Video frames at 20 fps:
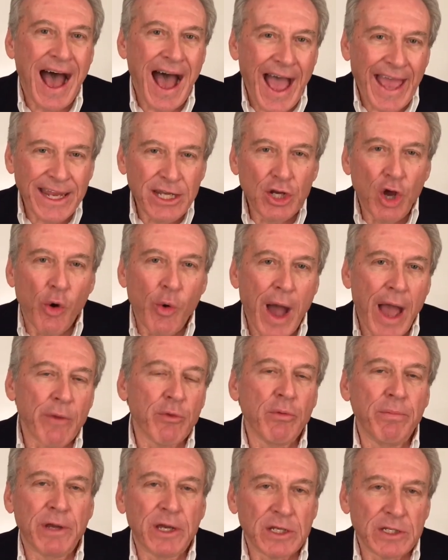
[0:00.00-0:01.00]
I know I
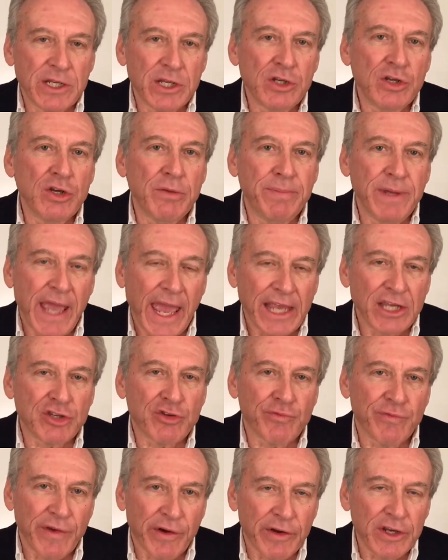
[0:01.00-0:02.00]
will continue to be a
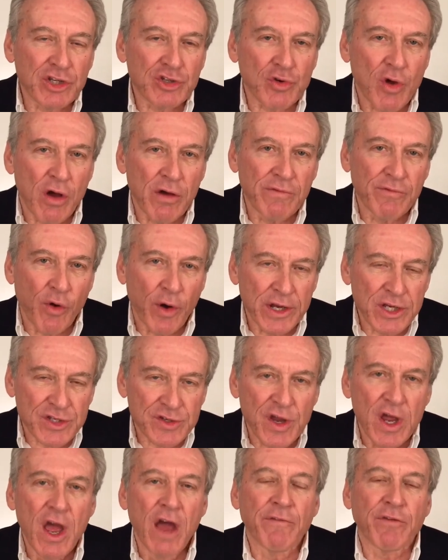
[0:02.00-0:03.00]
very strong
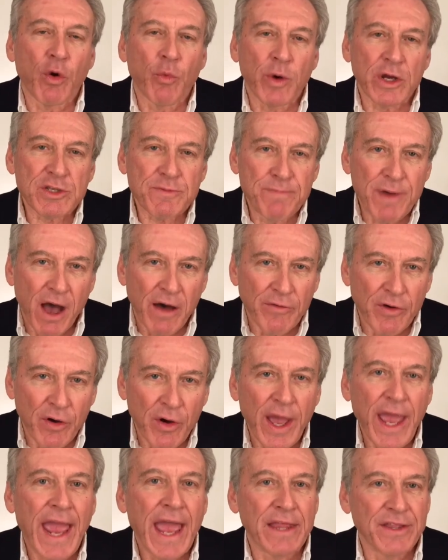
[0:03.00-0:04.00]
voice for West
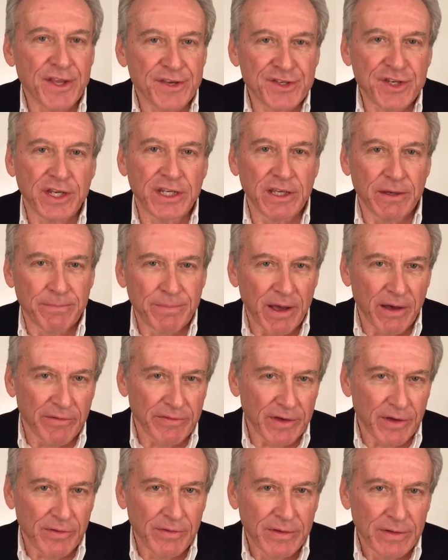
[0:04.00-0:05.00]
Belleville and the city of
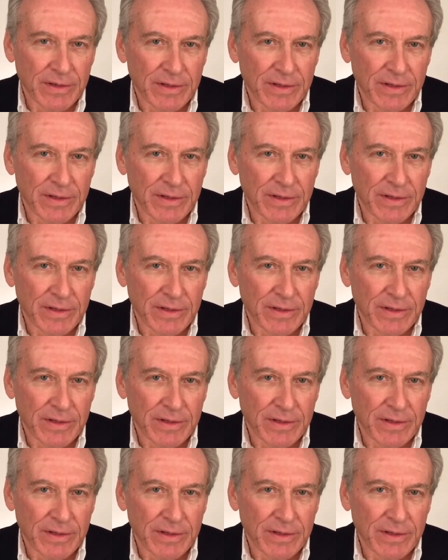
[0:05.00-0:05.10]
Belleville.